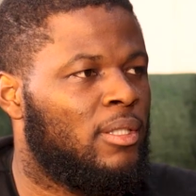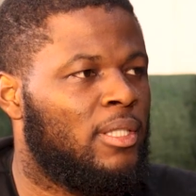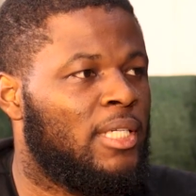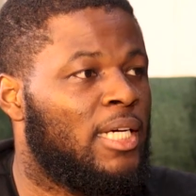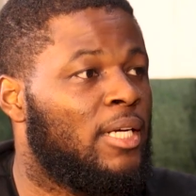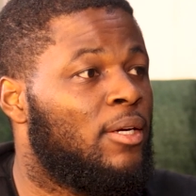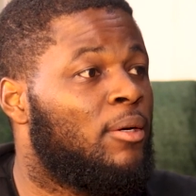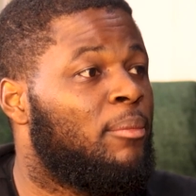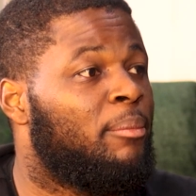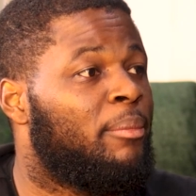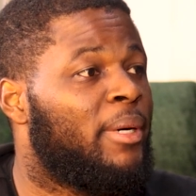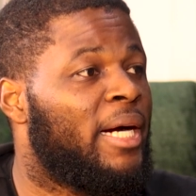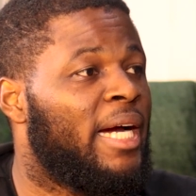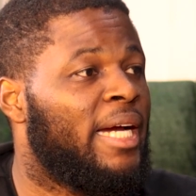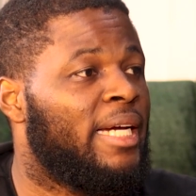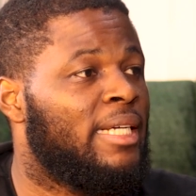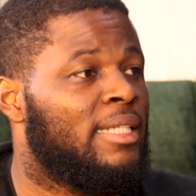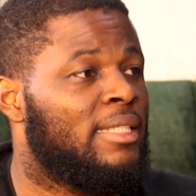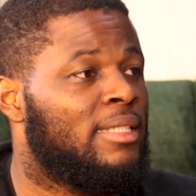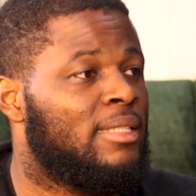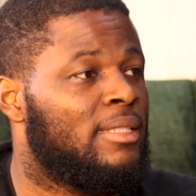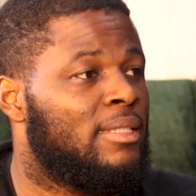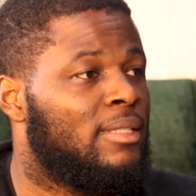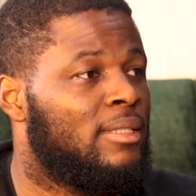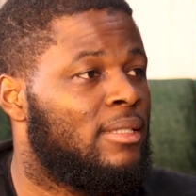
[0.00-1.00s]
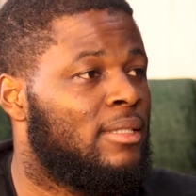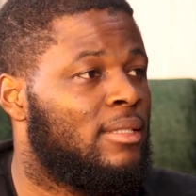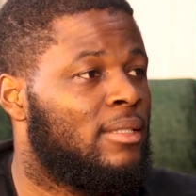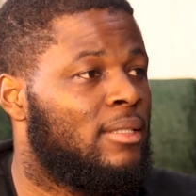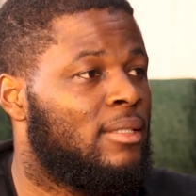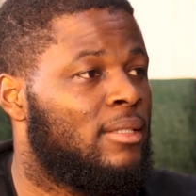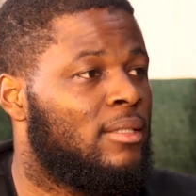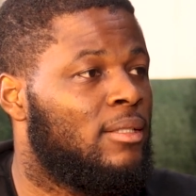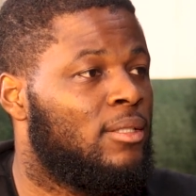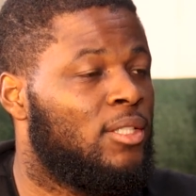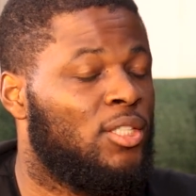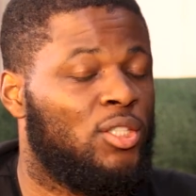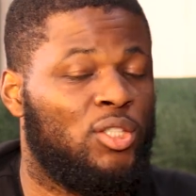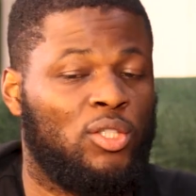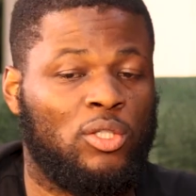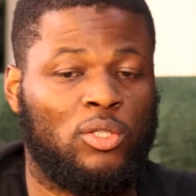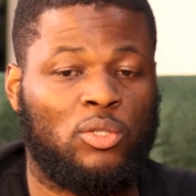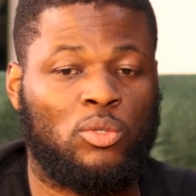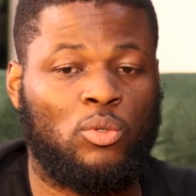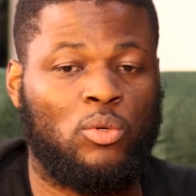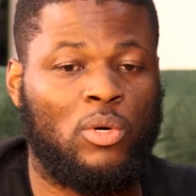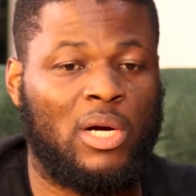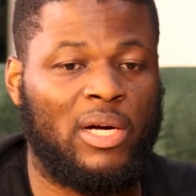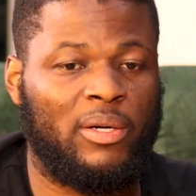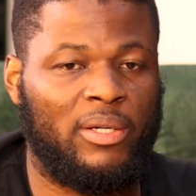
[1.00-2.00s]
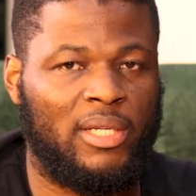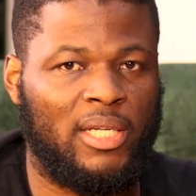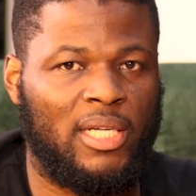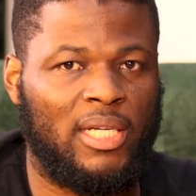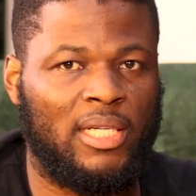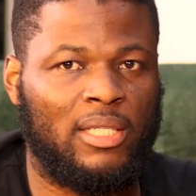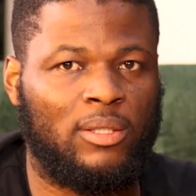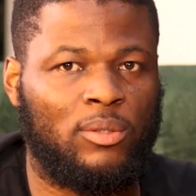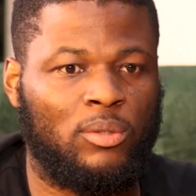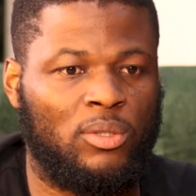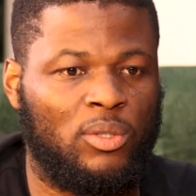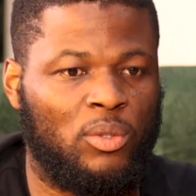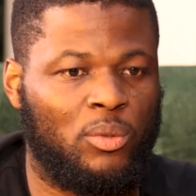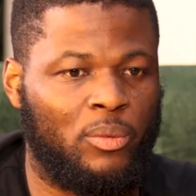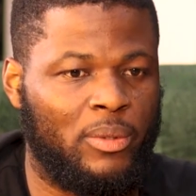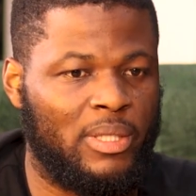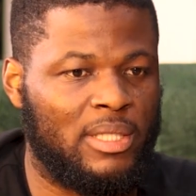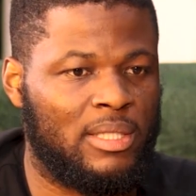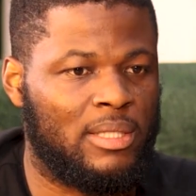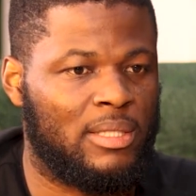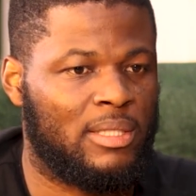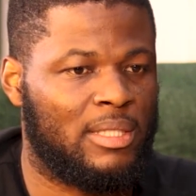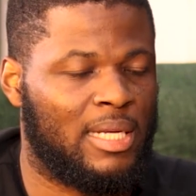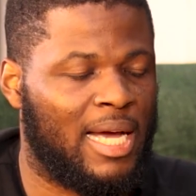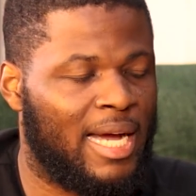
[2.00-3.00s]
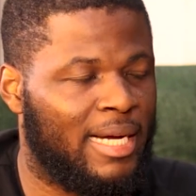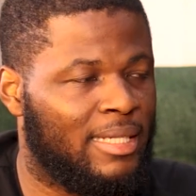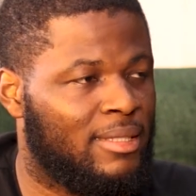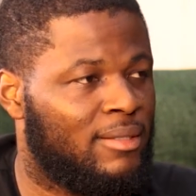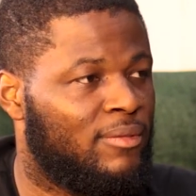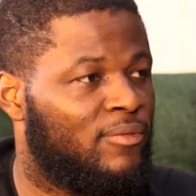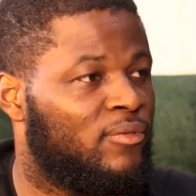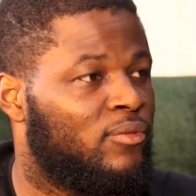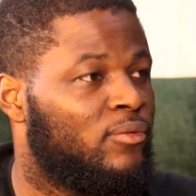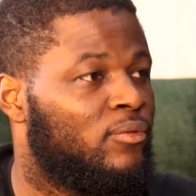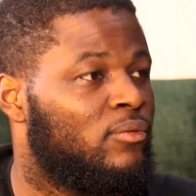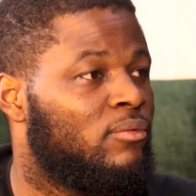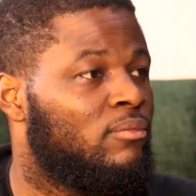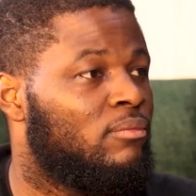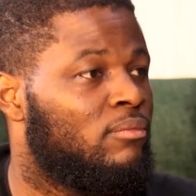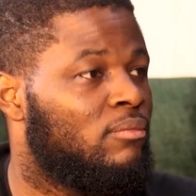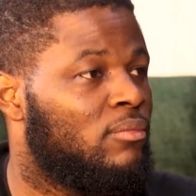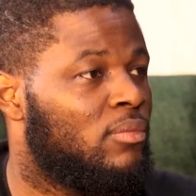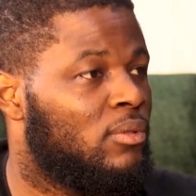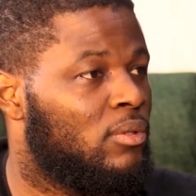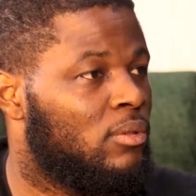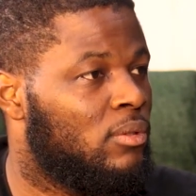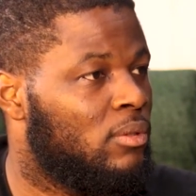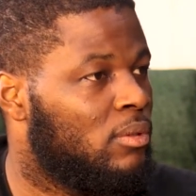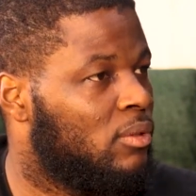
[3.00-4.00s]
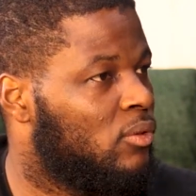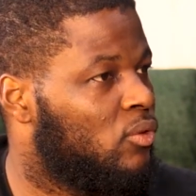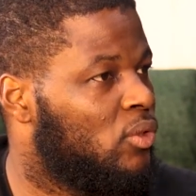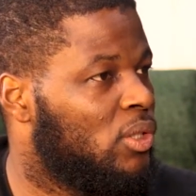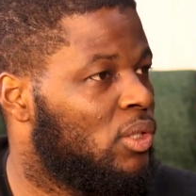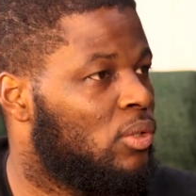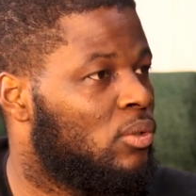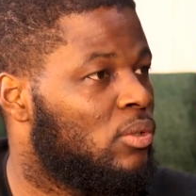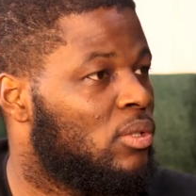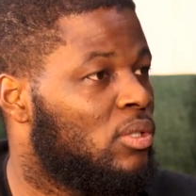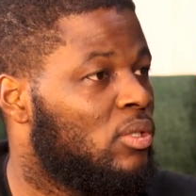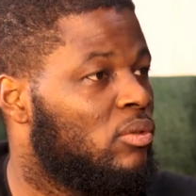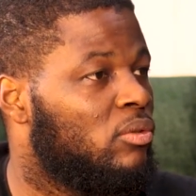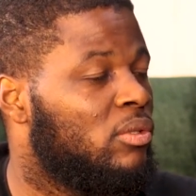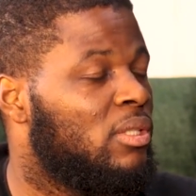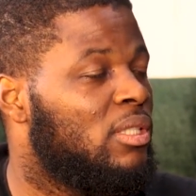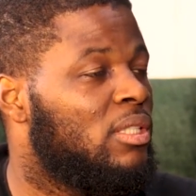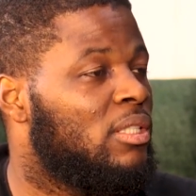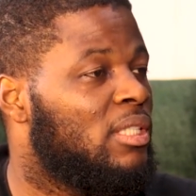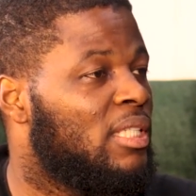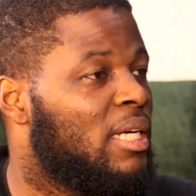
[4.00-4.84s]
They're not buying. They just go out there to the waste sites, street to street.